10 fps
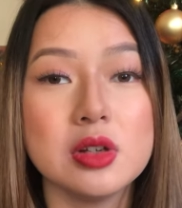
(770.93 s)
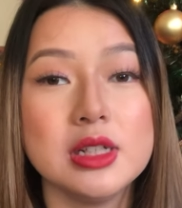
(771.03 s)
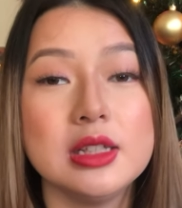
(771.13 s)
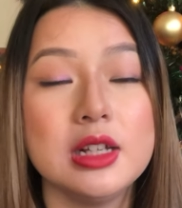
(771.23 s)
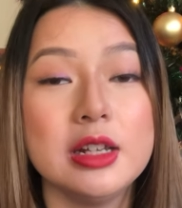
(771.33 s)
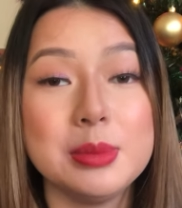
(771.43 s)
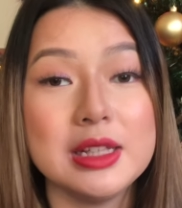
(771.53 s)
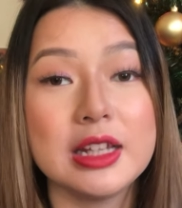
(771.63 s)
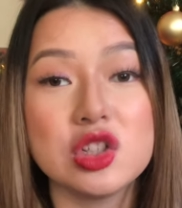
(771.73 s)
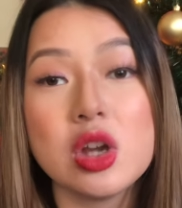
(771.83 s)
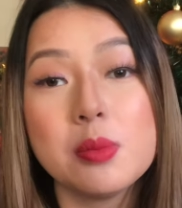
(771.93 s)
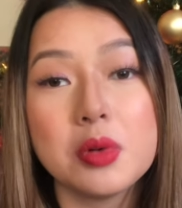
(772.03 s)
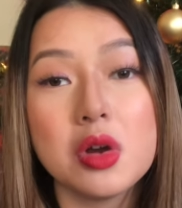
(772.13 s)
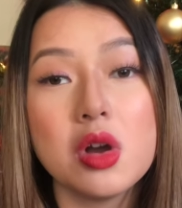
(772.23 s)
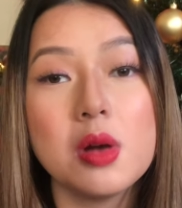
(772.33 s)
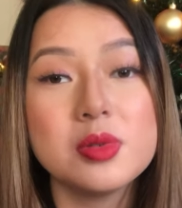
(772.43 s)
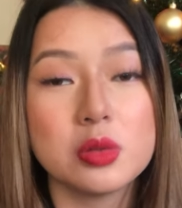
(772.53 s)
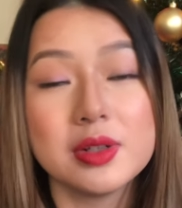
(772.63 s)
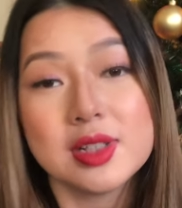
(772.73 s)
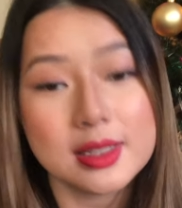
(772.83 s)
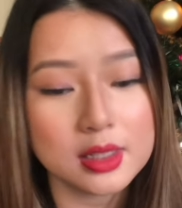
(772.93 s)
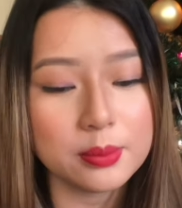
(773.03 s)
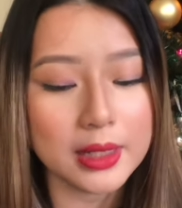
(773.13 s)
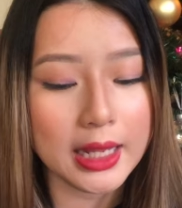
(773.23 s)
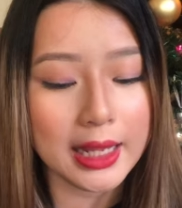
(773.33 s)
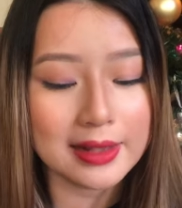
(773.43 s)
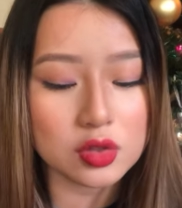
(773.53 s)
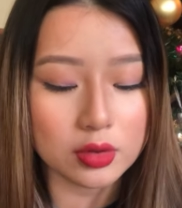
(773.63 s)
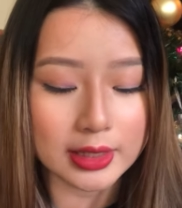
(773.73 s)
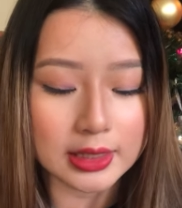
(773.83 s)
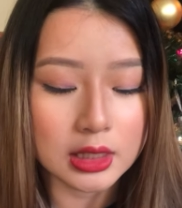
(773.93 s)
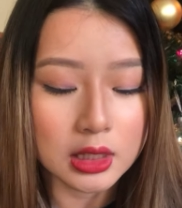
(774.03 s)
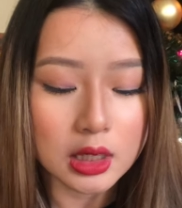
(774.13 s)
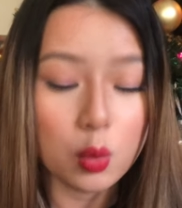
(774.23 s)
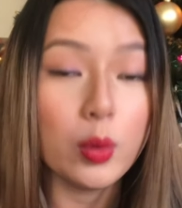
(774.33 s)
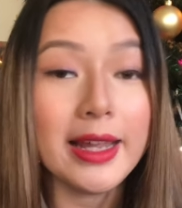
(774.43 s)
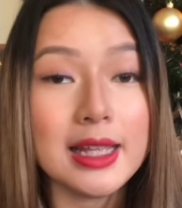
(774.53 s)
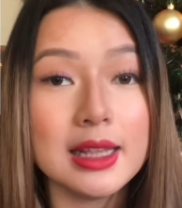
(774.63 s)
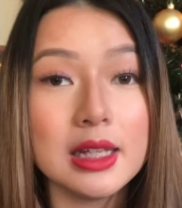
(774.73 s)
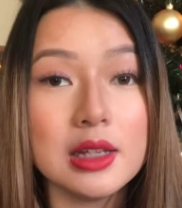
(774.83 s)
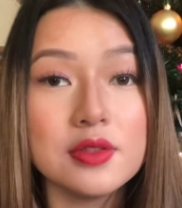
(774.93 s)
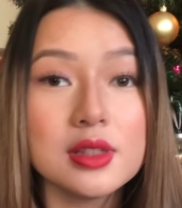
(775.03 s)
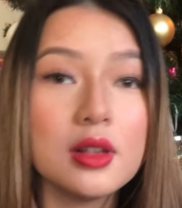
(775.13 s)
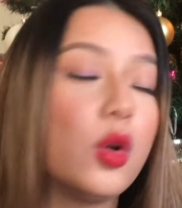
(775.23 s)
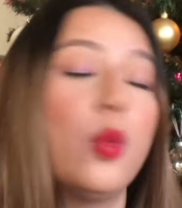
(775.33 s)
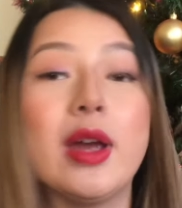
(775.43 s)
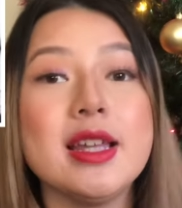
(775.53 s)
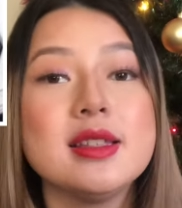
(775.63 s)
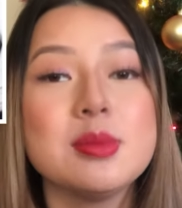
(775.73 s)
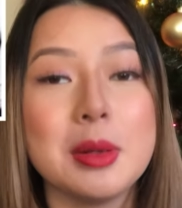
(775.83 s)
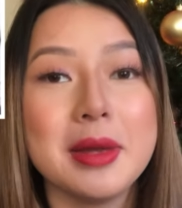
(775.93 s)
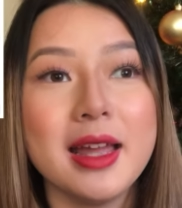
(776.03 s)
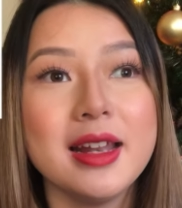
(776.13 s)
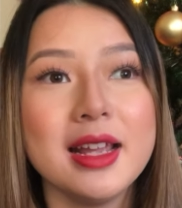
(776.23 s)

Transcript: So either it be like jump ropes or resistance bands or like weight lifts or weights, my bad.